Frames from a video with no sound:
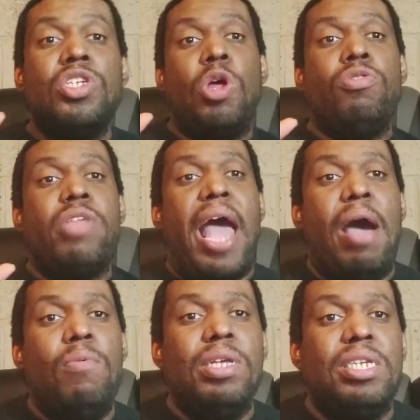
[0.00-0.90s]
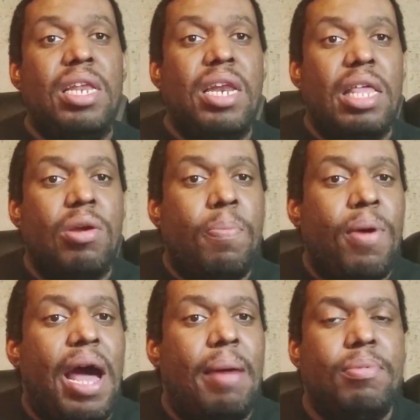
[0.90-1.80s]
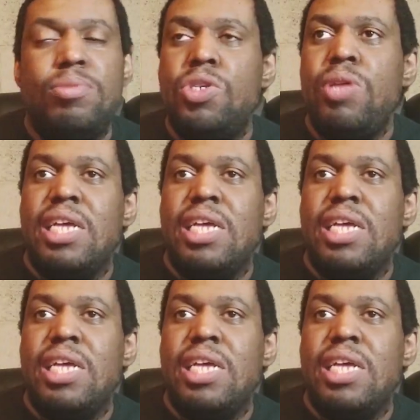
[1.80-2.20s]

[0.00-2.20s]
So that was another problem too.